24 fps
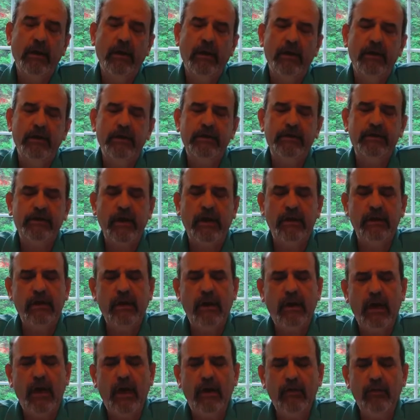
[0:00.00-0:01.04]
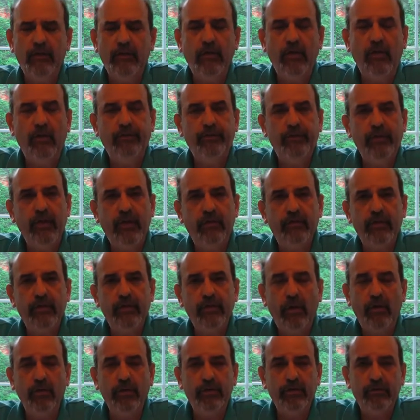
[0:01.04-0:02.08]
He said, "I don't know if you ever
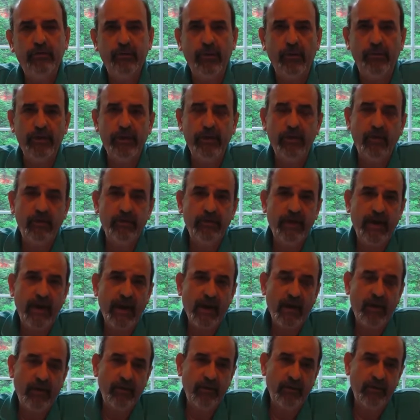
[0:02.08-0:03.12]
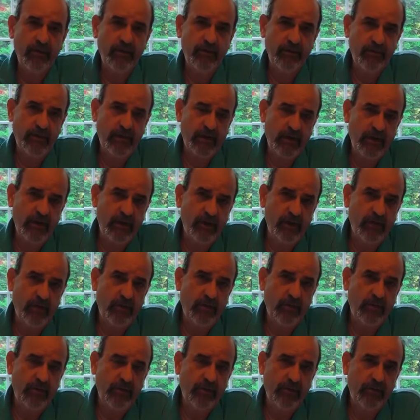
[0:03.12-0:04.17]
noticed when we go down the
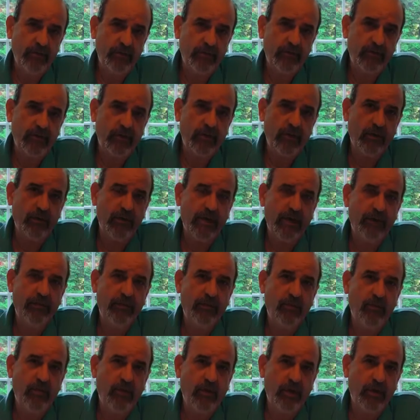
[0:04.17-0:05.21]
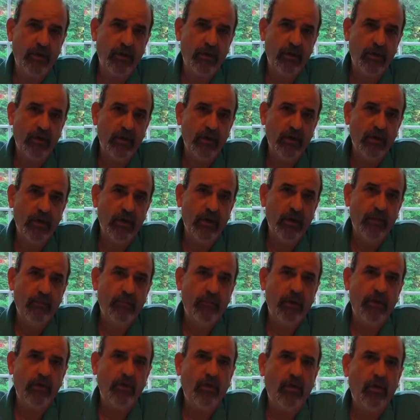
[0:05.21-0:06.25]
hill to go get the water,
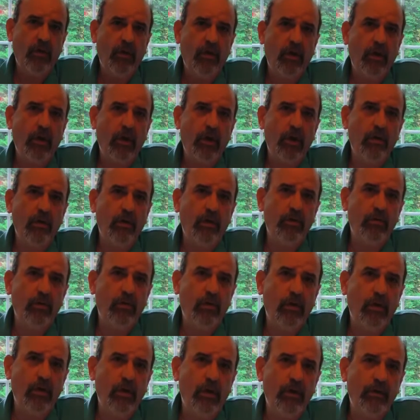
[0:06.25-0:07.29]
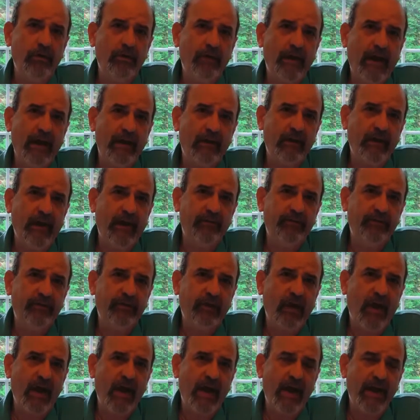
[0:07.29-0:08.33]
but all along that left
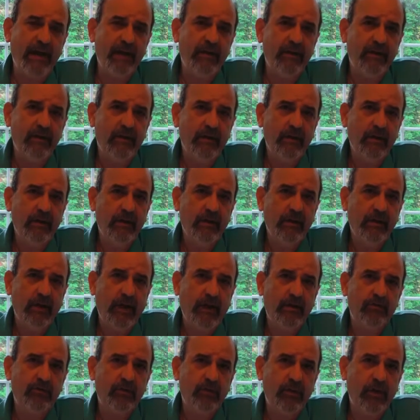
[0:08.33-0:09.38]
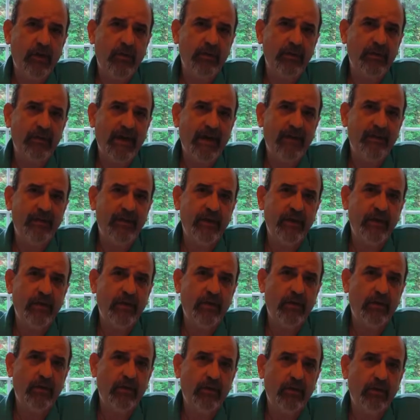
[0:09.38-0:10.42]
side, as we're going down the
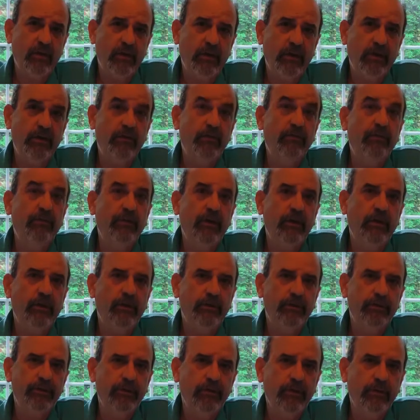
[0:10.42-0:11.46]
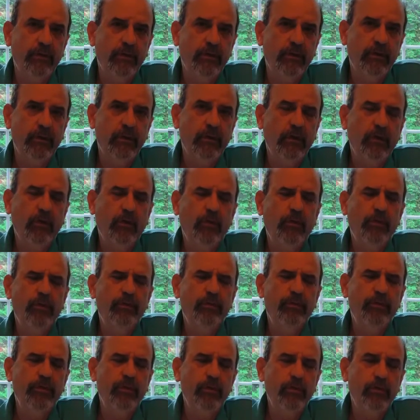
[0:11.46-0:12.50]
hill, is filled with
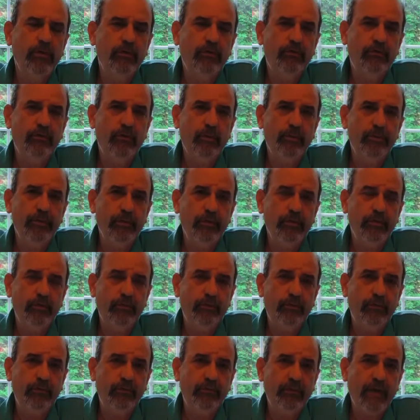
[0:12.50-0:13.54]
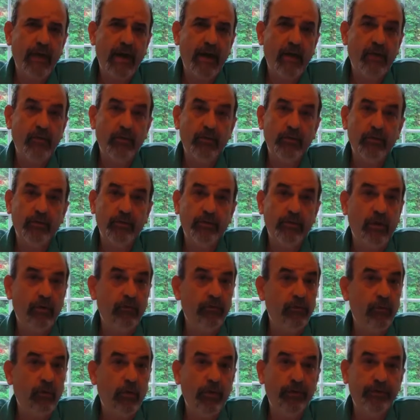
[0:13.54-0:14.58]
beautiful, beautiful flowers of
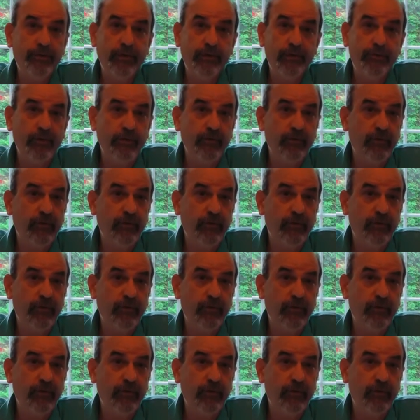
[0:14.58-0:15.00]
all different